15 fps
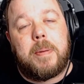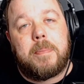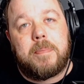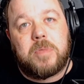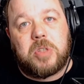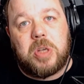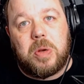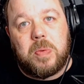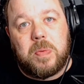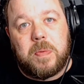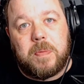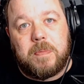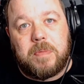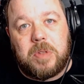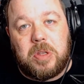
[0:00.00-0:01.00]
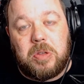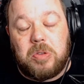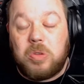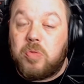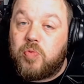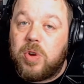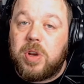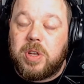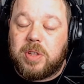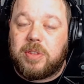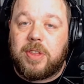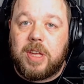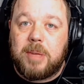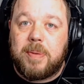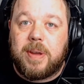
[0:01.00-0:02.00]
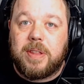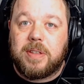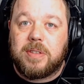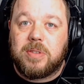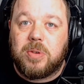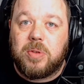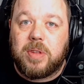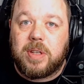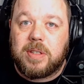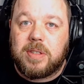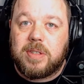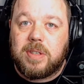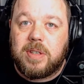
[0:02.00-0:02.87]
So you really need to think about these sort of things.